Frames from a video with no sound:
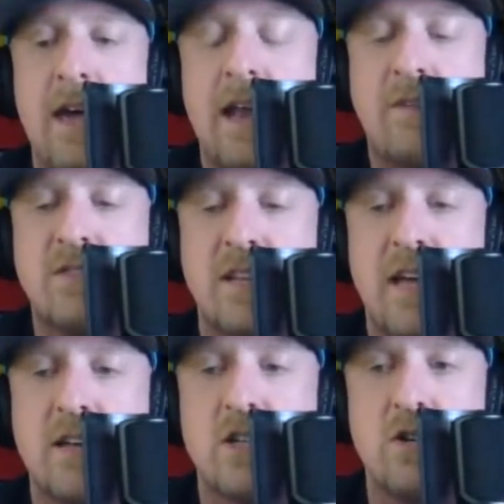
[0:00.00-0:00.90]
And I've said
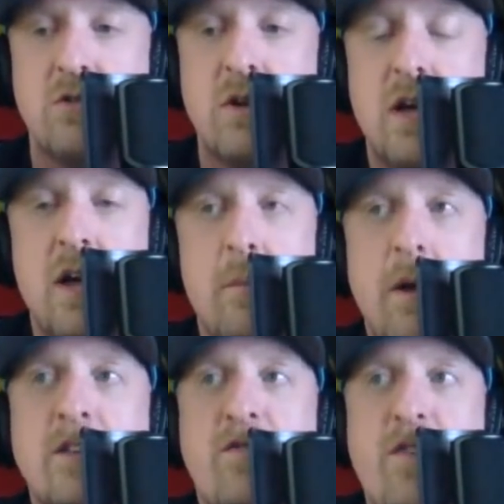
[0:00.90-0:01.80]
that too,
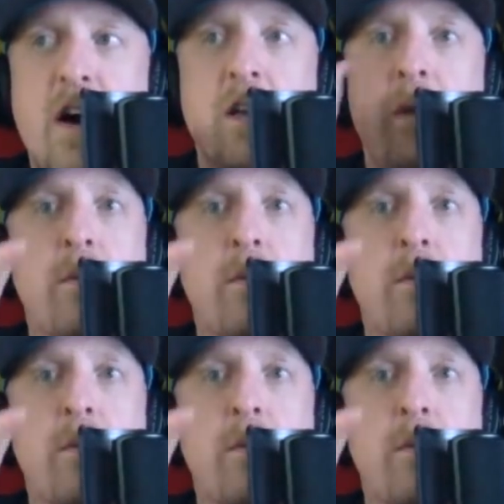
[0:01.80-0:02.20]
but it's fun to be